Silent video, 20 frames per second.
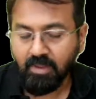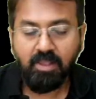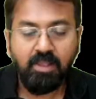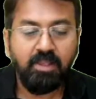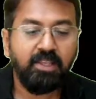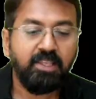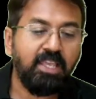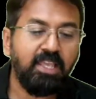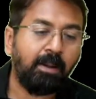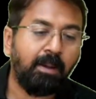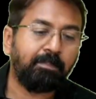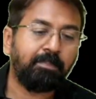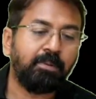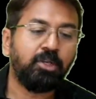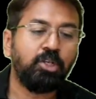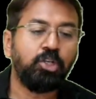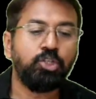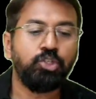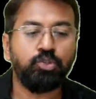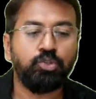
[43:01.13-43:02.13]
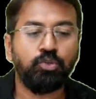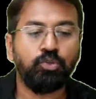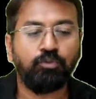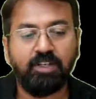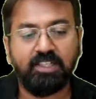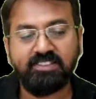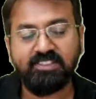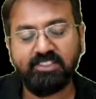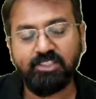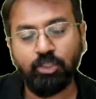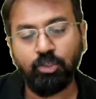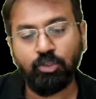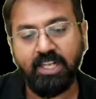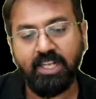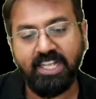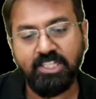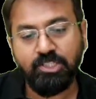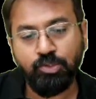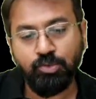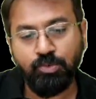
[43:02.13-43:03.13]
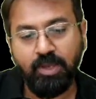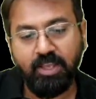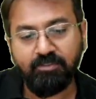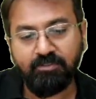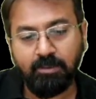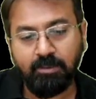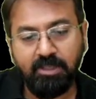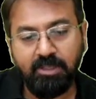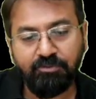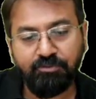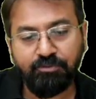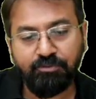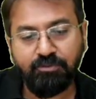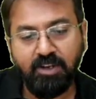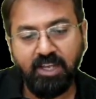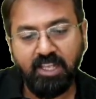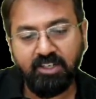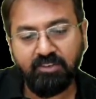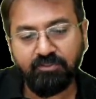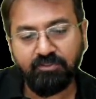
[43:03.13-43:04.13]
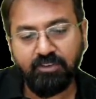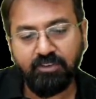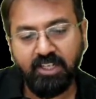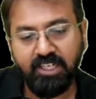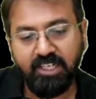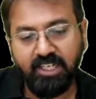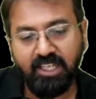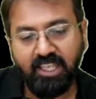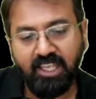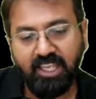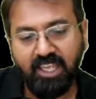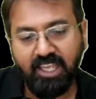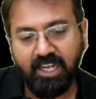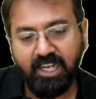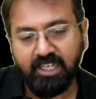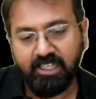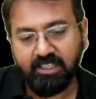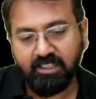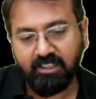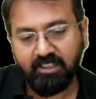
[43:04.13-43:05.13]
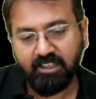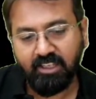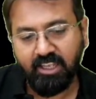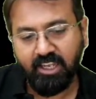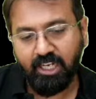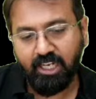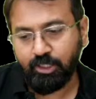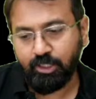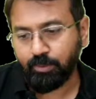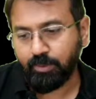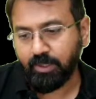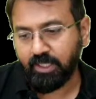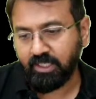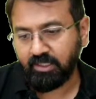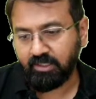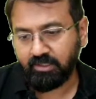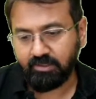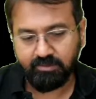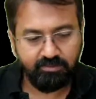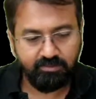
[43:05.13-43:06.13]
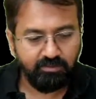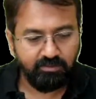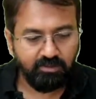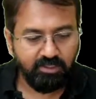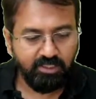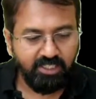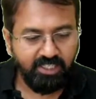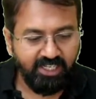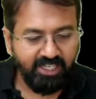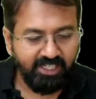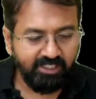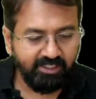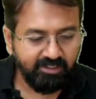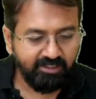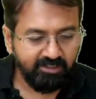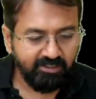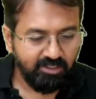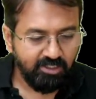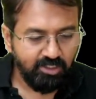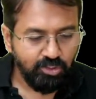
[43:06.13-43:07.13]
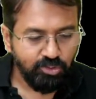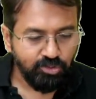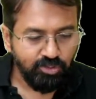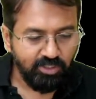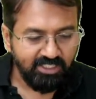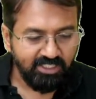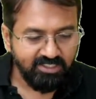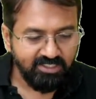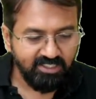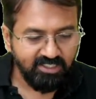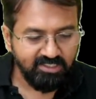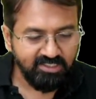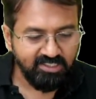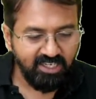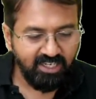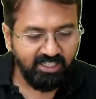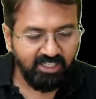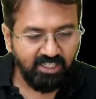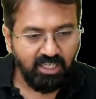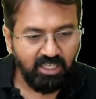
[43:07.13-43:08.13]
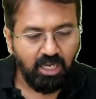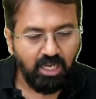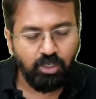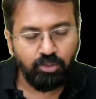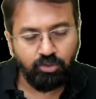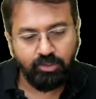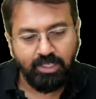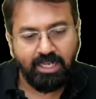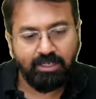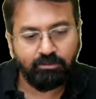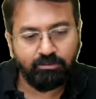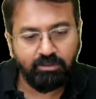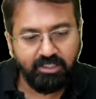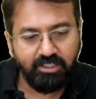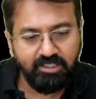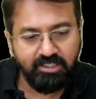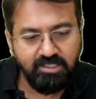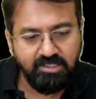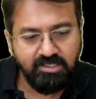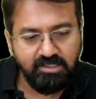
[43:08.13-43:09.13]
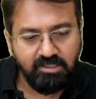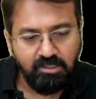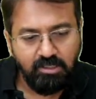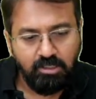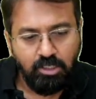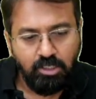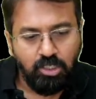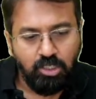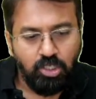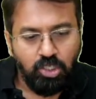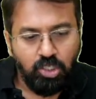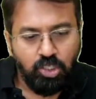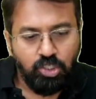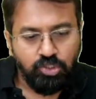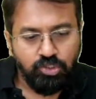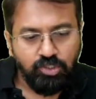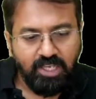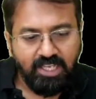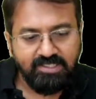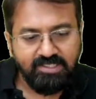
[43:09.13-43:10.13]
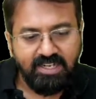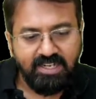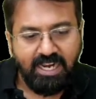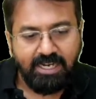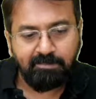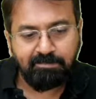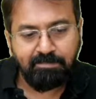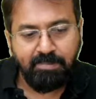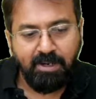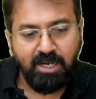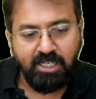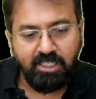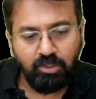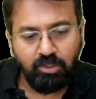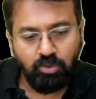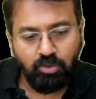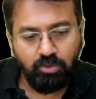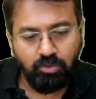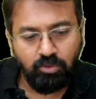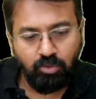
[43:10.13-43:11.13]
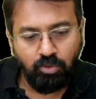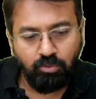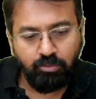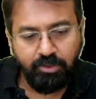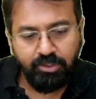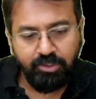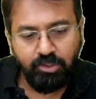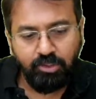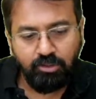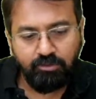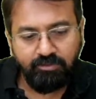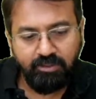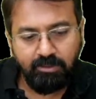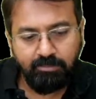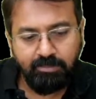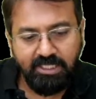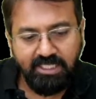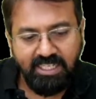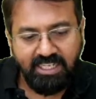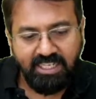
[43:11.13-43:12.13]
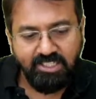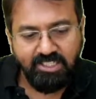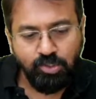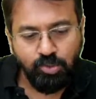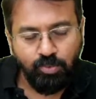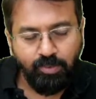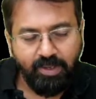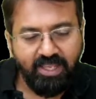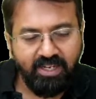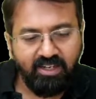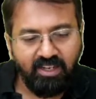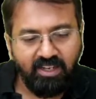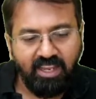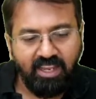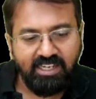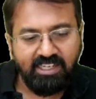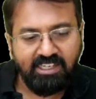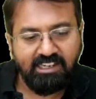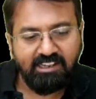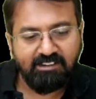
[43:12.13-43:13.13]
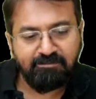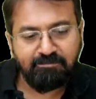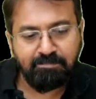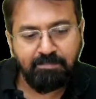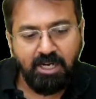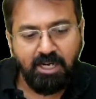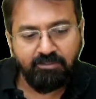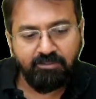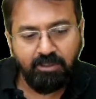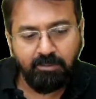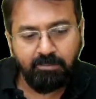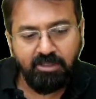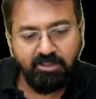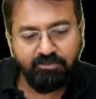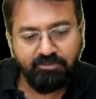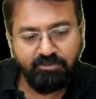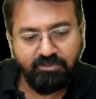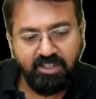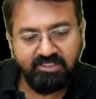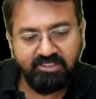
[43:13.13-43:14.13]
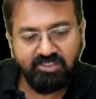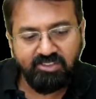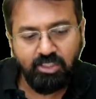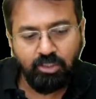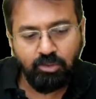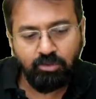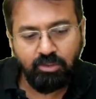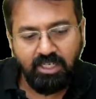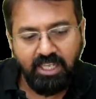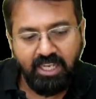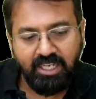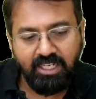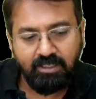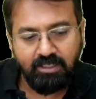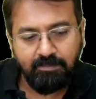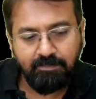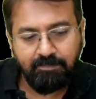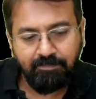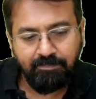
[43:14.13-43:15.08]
Yeah, so 109 square will be 11881. Correct? So let's understand how to calculate this. So guys, right part over here will be 9 square and left part will be 109